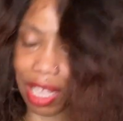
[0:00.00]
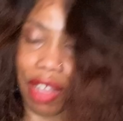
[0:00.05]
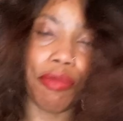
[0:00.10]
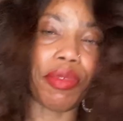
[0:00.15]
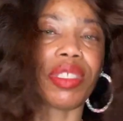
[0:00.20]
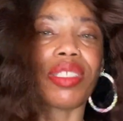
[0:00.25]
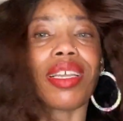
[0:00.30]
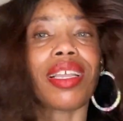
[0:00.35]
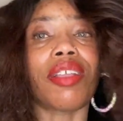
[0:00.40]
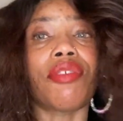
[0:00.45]
I've
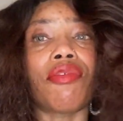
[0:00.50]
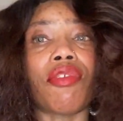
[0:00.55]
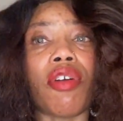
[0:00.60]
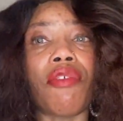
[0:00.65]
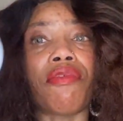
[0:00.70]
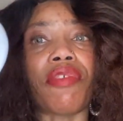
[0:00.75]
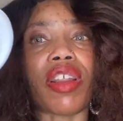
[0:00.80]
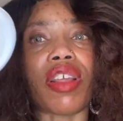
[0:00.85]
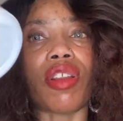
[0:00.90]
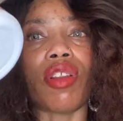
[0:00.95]
been taking it for a
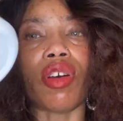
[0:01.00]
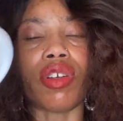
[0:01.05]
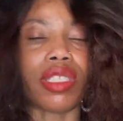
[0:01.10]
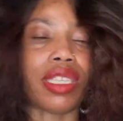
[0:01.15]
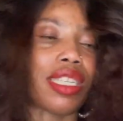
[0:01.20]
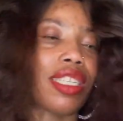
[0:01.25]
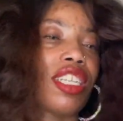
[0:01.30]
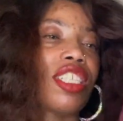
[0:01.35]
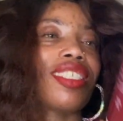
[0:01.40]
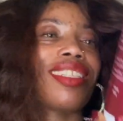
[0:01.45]
very long
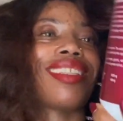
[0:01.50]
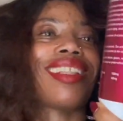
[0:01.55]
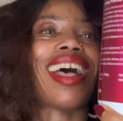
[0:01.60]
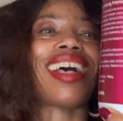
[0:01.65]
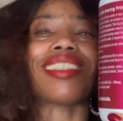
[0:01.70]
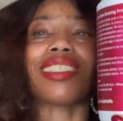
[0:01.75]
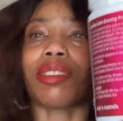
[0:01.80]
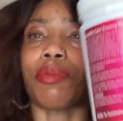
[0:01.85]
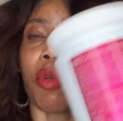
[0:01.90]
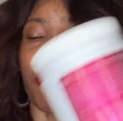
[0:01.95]
time. This
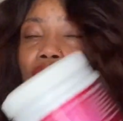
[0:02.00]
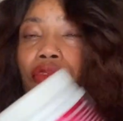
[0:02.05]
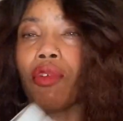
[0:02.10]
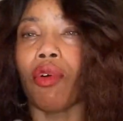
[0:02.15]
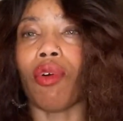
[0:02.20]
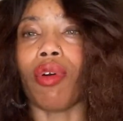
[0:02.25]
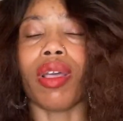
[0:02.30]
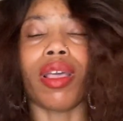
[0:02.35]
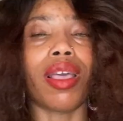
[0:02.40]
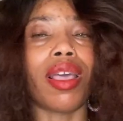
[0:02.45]
lasts me
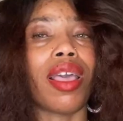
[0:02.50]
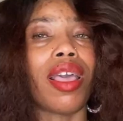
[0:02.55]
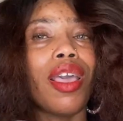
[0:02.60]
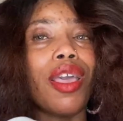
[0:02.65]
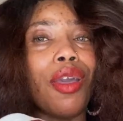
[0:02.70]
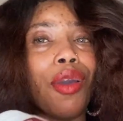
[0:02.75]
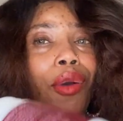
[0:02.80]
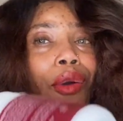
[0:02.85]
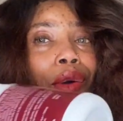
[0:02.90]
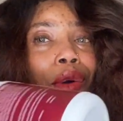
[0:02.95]
for
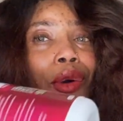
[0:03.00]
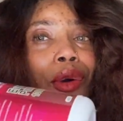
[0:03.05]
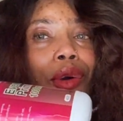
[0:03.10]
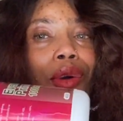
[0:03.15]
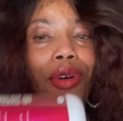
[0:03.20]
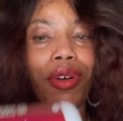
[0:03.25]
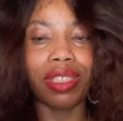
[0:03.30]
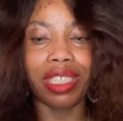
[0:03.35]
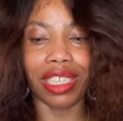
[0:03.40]
a whole...